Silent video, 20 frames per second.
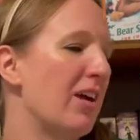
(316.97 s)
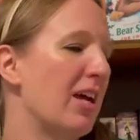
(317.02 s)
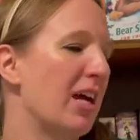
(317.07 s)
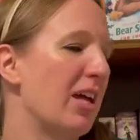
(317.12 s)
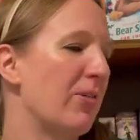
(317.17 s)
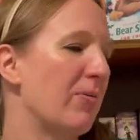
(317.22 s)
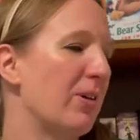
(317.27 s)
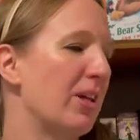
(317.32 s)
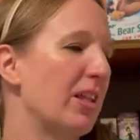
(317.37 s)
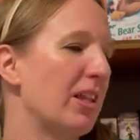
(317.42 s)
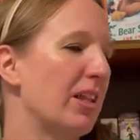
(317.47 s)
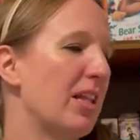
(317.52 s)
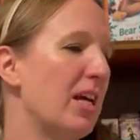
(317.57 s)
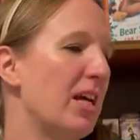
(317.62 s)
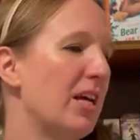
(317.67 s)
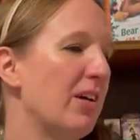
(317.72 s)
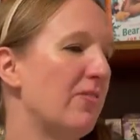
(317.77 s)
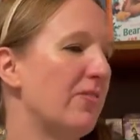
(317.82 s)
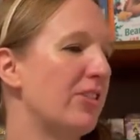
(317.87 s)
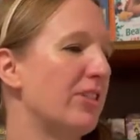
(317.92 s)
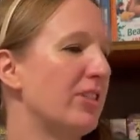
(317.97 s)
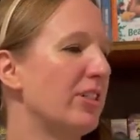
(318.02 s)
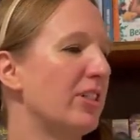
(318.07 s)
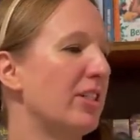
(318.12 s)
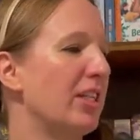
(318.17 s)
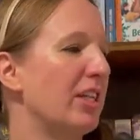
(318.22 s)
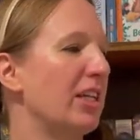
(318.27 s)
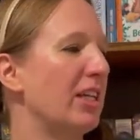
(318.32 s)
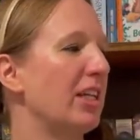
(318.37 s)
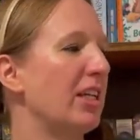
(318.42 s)
and we love to
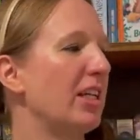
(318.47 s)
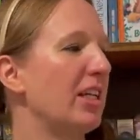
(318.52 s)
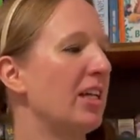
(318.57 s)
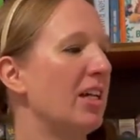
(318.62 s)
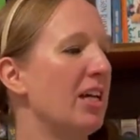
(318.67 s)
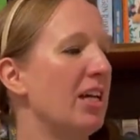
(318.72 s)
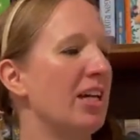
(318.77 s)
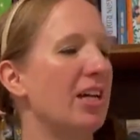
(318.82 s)
read